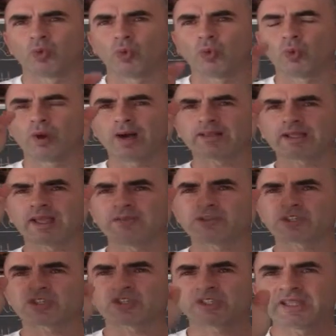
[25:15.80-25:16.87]
whatever
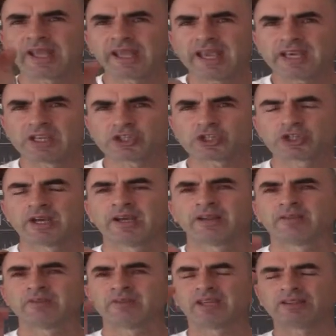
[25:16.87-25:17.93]
snares
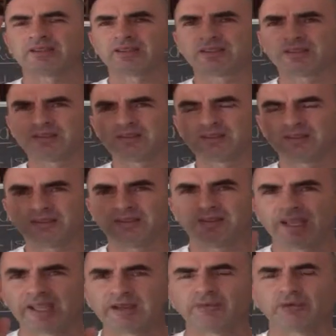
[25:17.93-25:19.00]
the
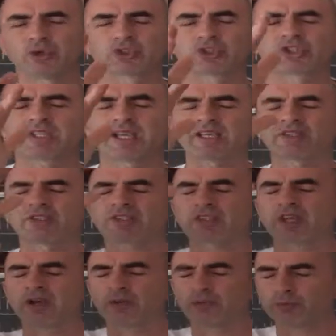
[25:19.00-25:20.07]
devil sets
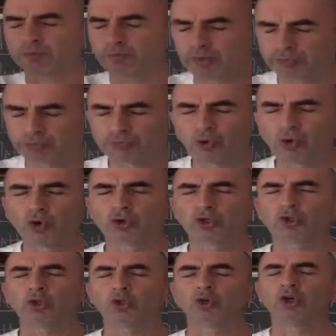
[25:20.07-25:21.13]
before
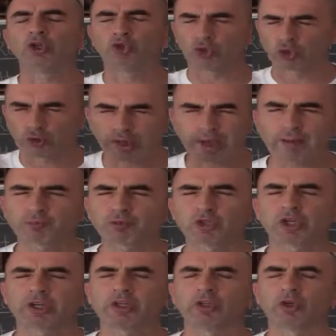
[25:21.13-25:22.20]
you to
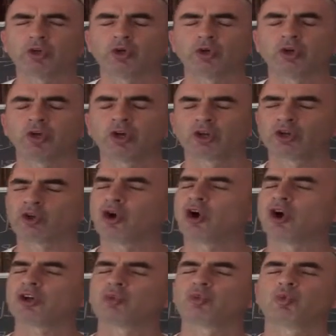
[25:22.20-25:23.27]
capture you,
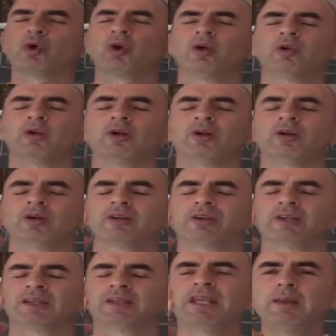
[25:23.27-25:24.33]
God will
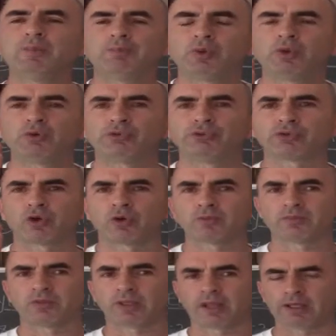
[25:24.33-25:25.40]
keep you from
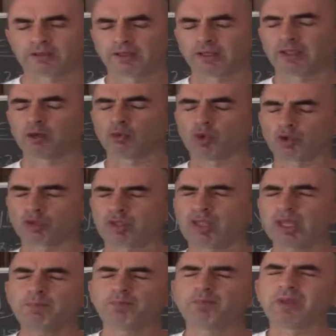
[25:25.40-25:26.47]
that. He will
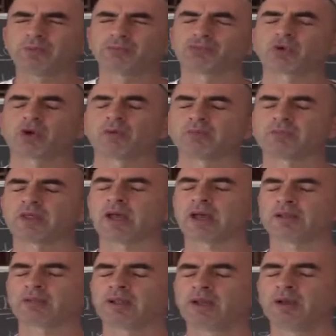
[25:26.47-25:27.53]
keep me from that
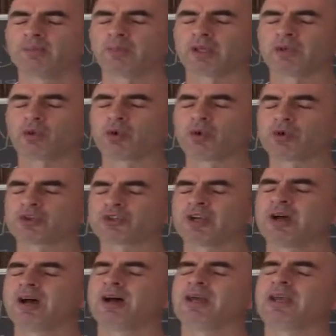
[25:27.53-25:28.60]
because
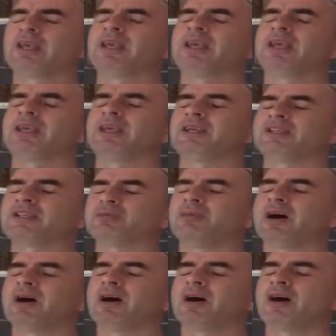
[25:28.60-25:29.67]
He is
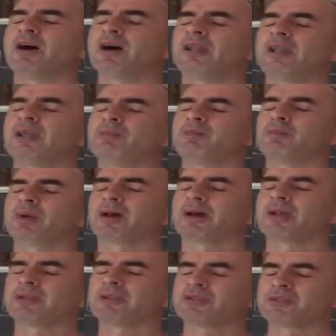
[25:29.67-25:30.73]
my hiding
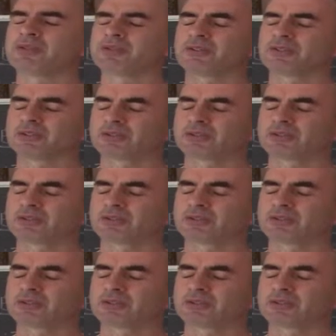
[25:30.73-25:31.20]
place.